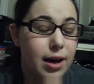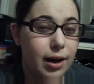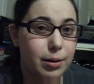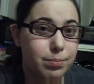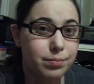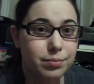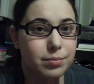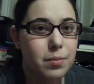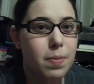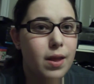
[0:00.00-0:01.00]
Um,
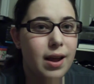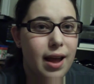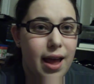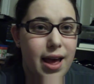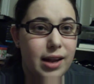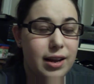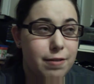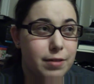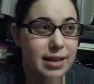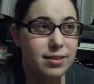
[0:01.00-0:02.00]
and
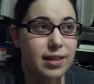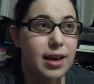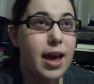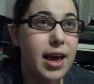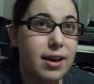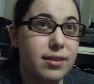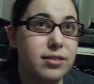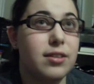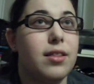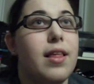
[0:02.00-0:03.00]
if that's the
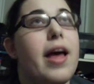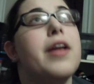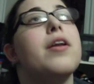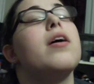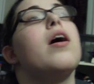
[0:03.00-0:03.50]
case, then